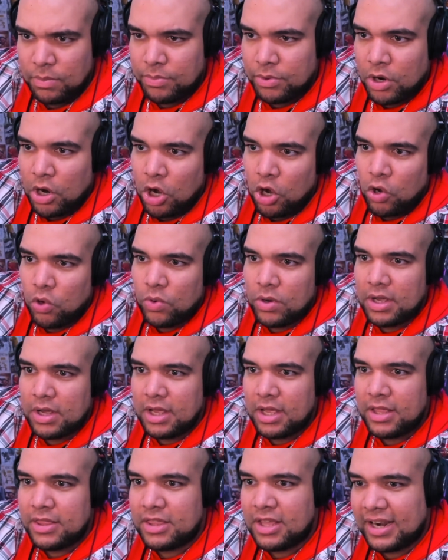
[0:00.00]
Bro,
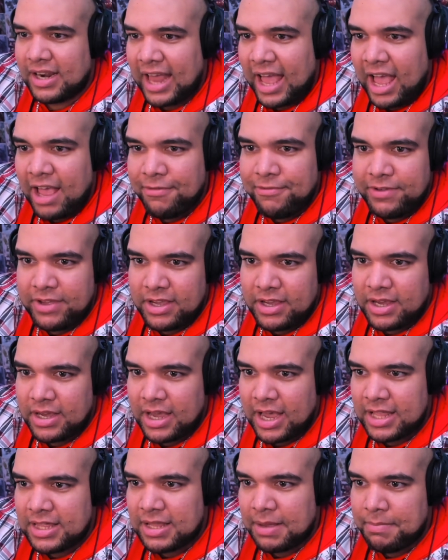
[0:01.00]
the
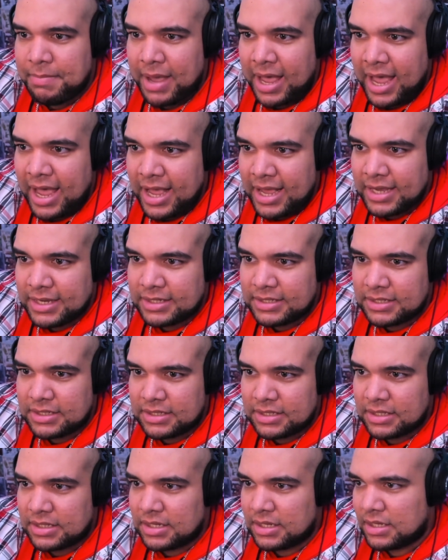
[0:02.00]
laughing and the
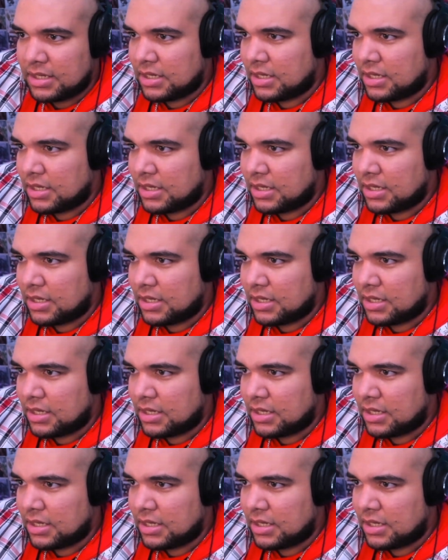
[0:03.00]
mask.